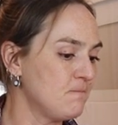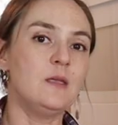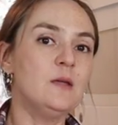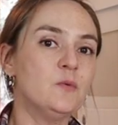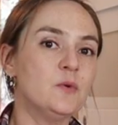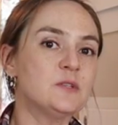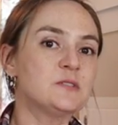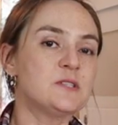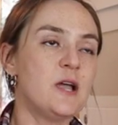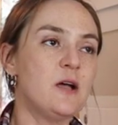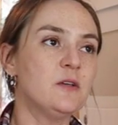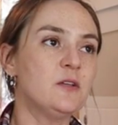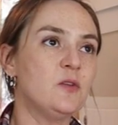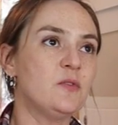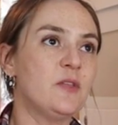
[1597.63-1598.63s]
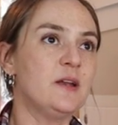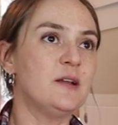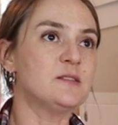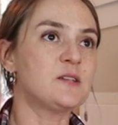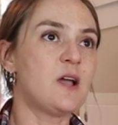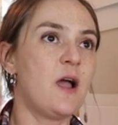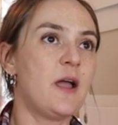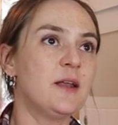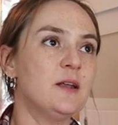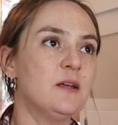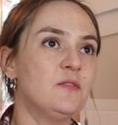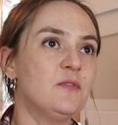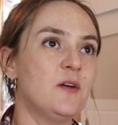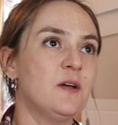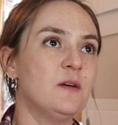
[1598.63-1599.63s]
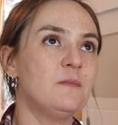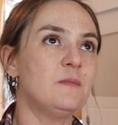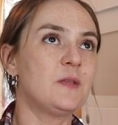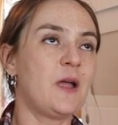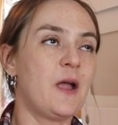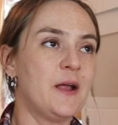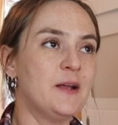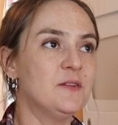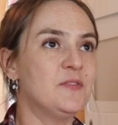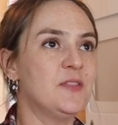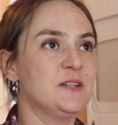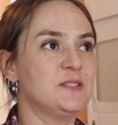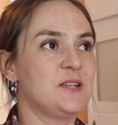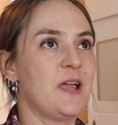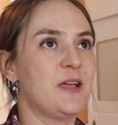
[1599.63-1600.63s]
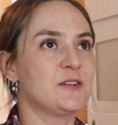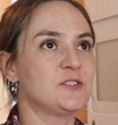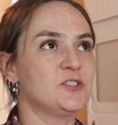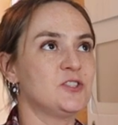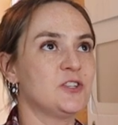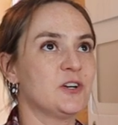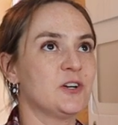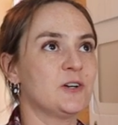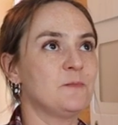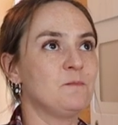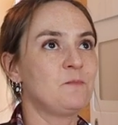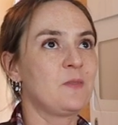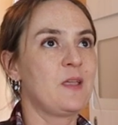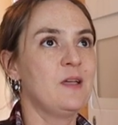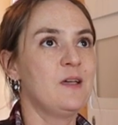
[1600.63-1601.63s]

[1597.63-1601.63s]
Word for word: it will tell you that it's kind of kind of the texture